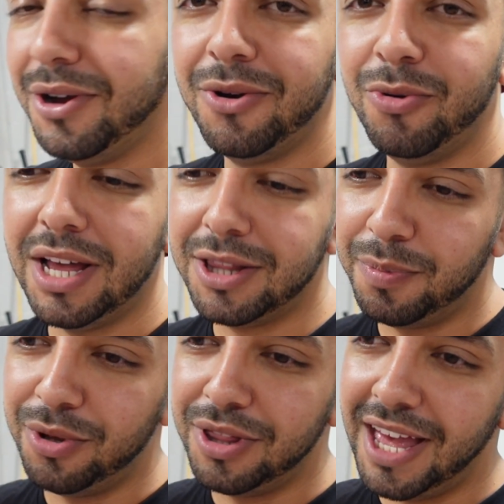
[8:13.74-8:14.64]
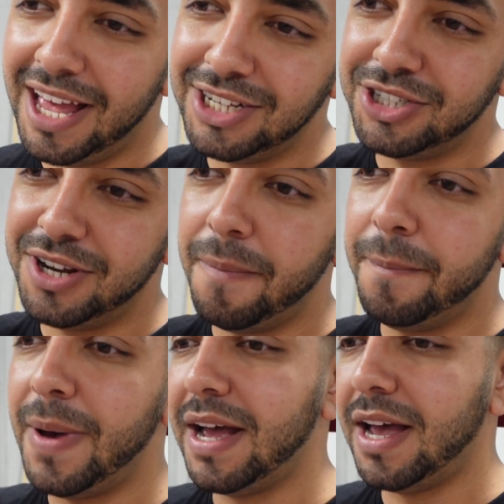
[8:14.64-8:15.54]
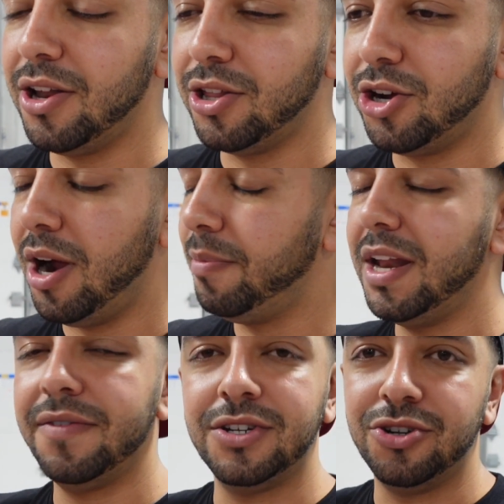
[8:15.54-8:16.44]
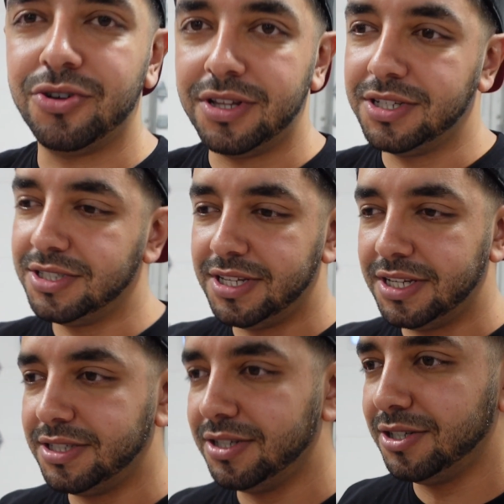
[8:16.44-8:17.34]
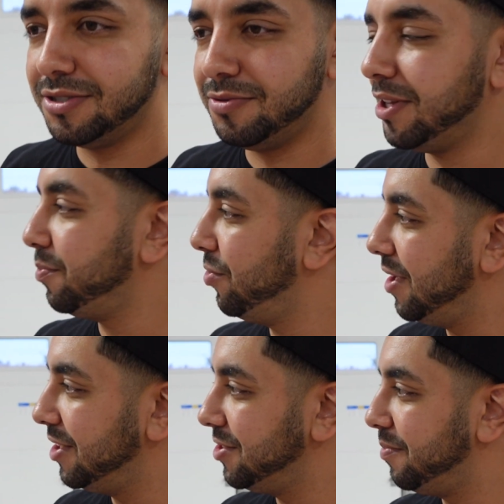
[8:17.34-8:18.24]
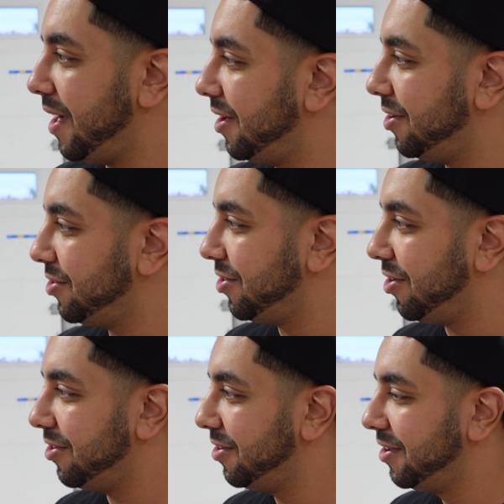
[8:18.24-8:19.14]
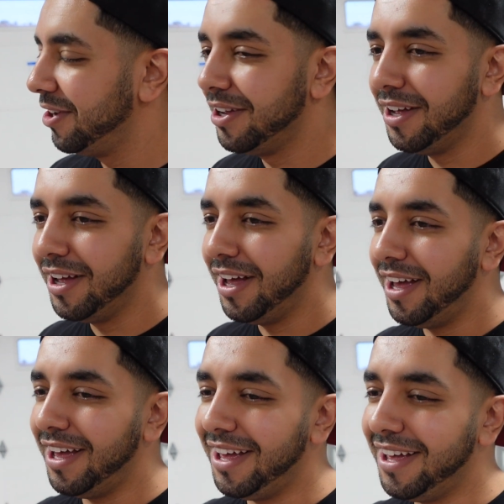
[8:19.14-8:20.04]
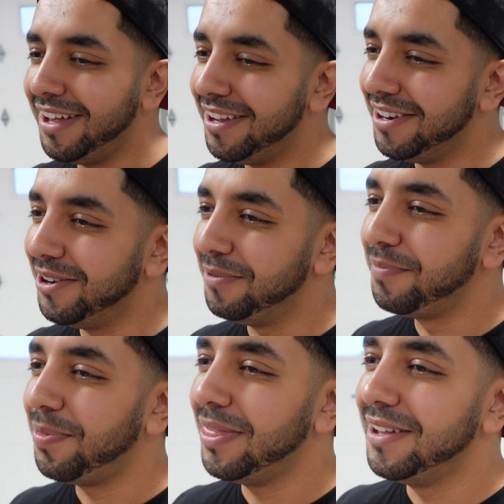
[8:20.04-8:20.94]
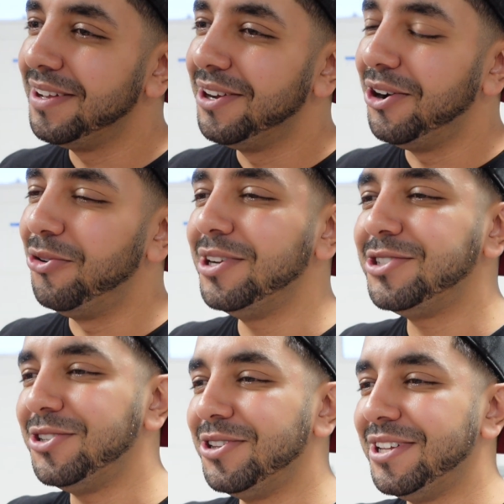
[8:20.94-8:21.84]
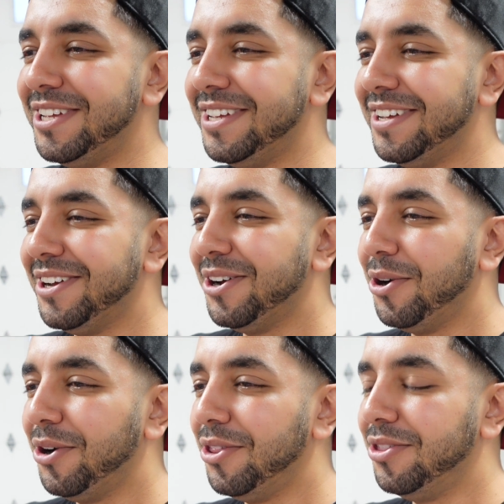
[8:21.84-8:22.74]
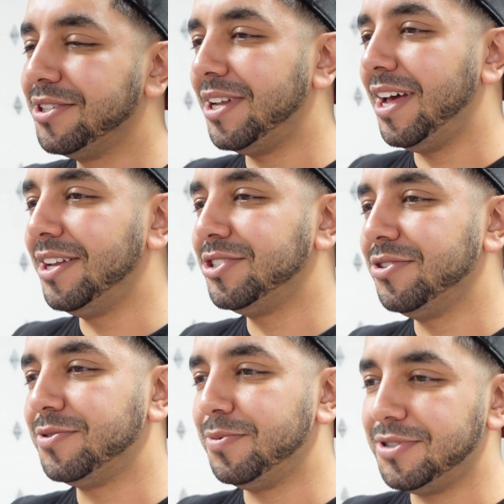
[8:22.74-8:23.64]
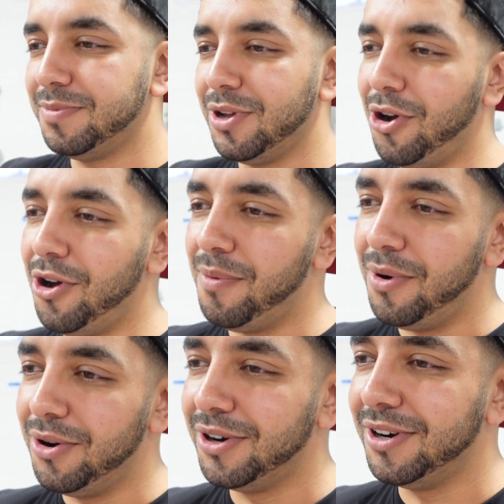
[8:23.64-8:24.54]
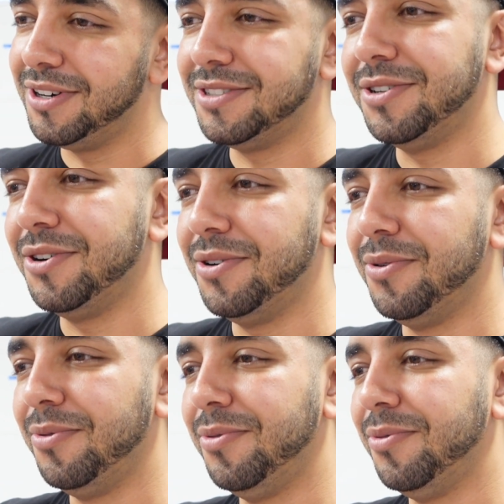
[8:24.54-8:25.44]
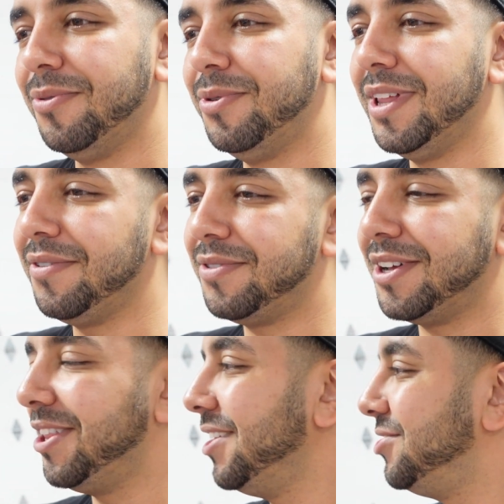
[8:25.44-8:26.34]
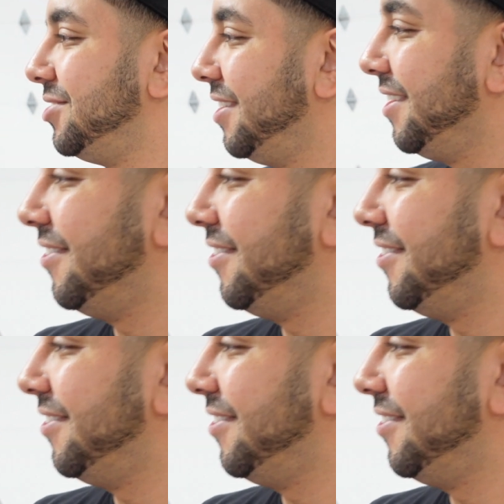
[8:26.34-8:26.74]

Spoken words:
We had to pull the engine back out of the car. I'm not even joking, this is dead serious. We had to pull the engine back out of the car. And originally, this engine was supposed to be all motor, so we left the clutch in it,